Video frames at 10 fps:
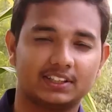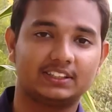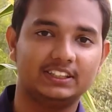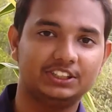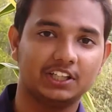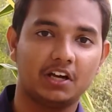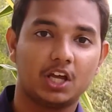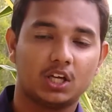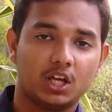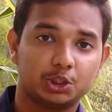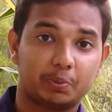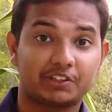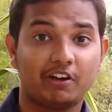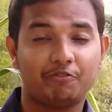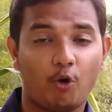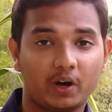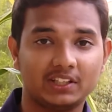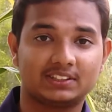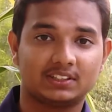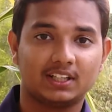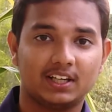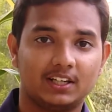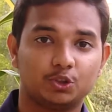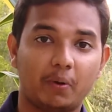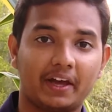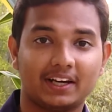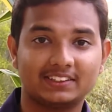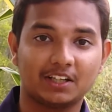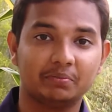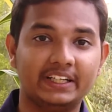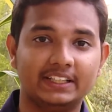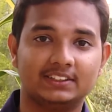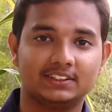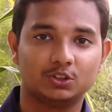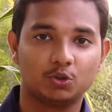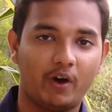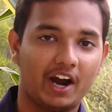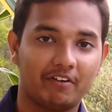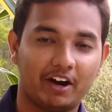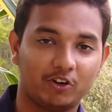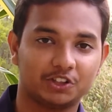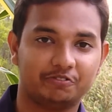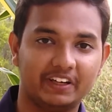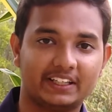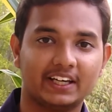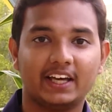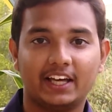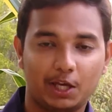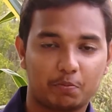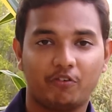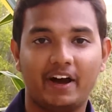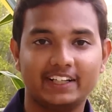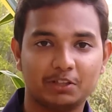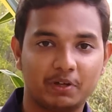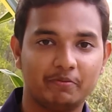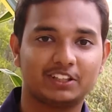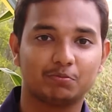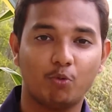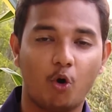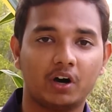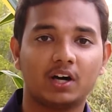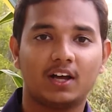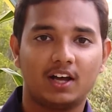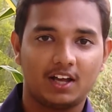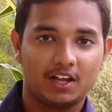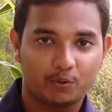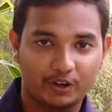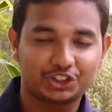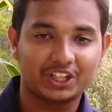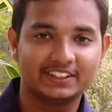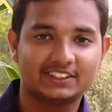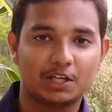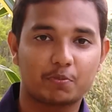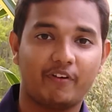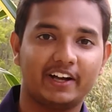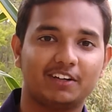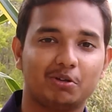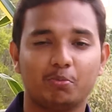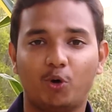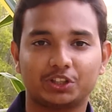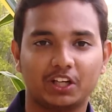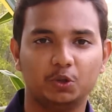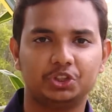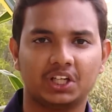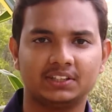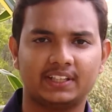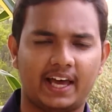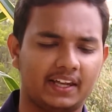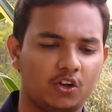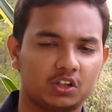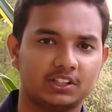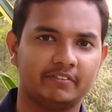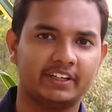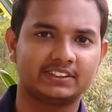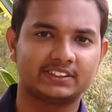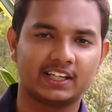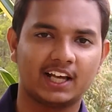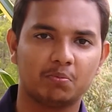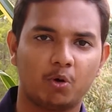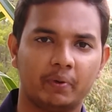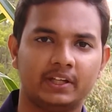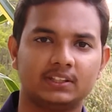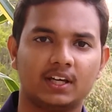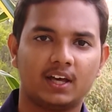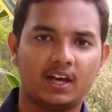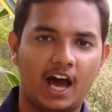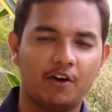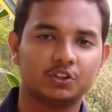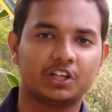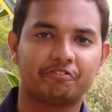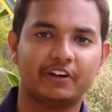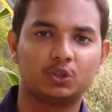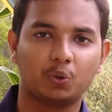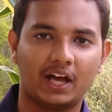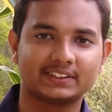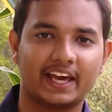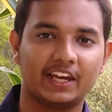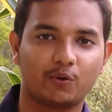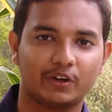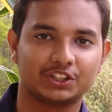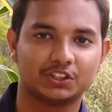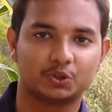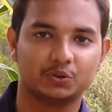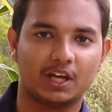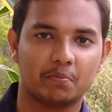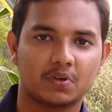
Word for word: The teacher basically focused to my custom needs, to wherever I was weak. He provided me with more questions, he provided me more solutions, and not even a single moment I was afraid to ask any questions to them.